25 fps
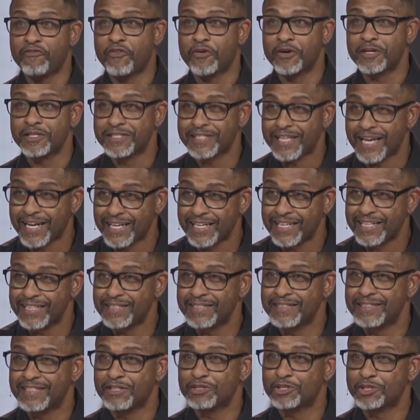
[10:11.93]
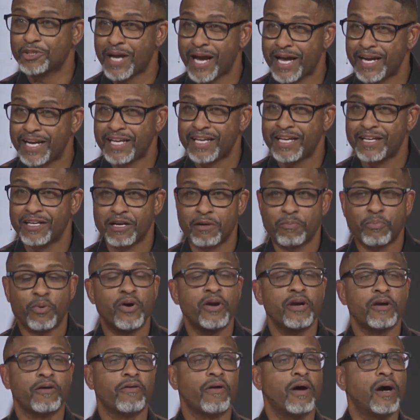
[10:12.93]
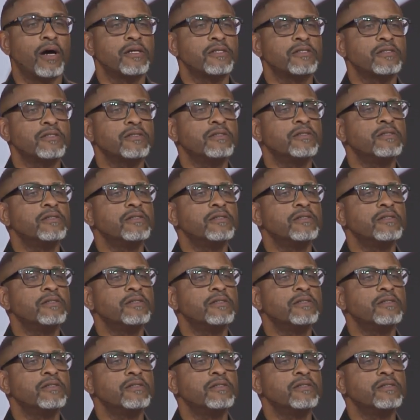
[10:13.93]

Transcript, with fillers: for a second? They're trying to get their point across.